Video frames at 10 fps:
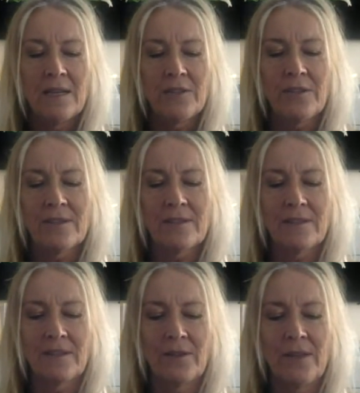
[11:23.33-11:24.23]
Just
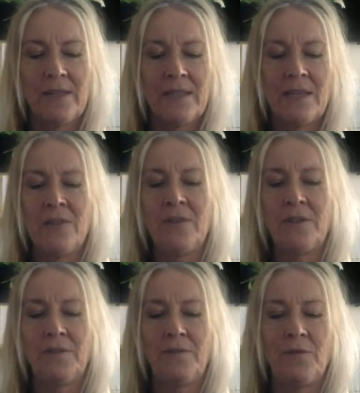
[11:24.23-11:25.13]
looking down at
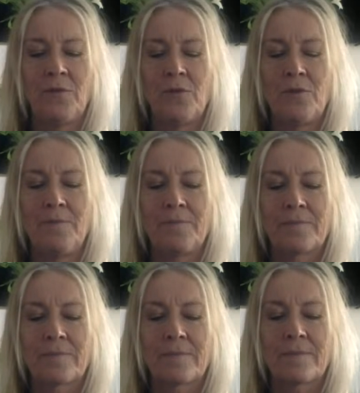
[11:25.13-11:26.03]
the floor
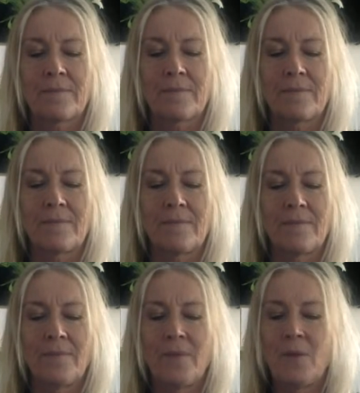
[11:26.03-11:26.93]

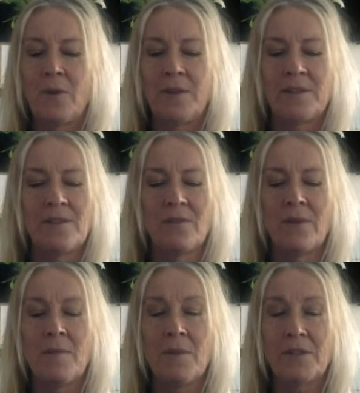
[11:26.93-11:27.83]
where there's not
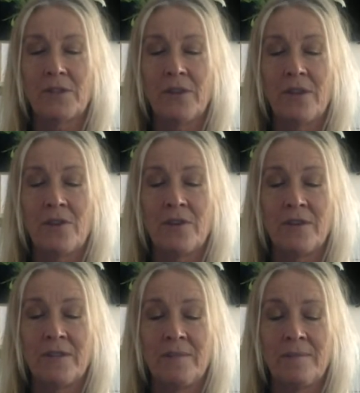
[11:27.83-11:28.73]
really much going
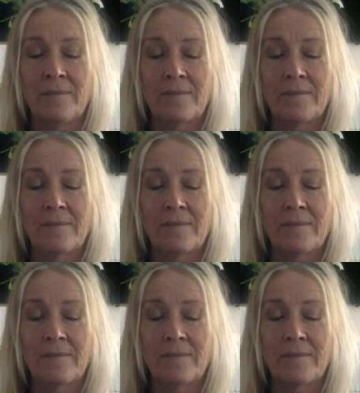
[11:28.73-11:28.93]
on,